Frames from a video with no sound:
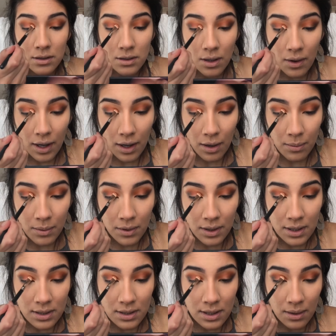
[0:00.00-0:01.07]
So I hope you
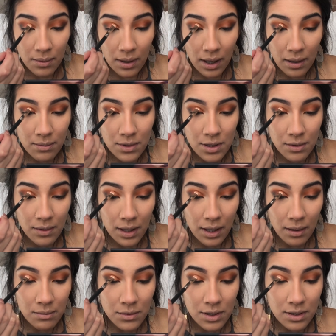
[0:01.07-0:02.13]
can see what I'm doing.
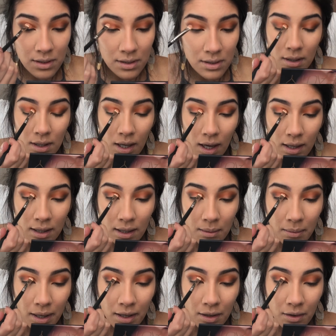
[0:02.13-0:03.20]
I'm just
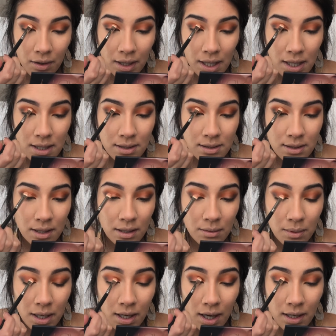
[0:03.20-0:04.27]
cutting my crease,
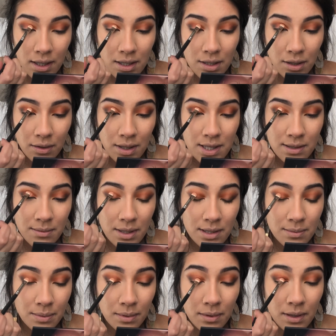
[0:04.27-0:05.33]
and what cutting your crease
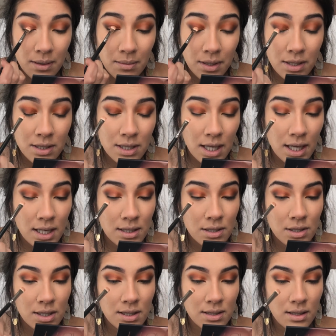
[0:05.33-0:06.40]
means pretty much is
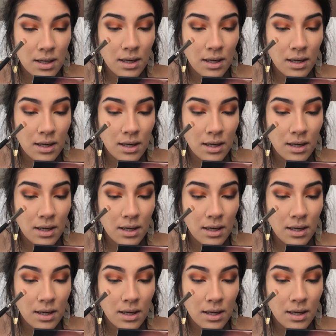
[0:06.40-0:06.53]
just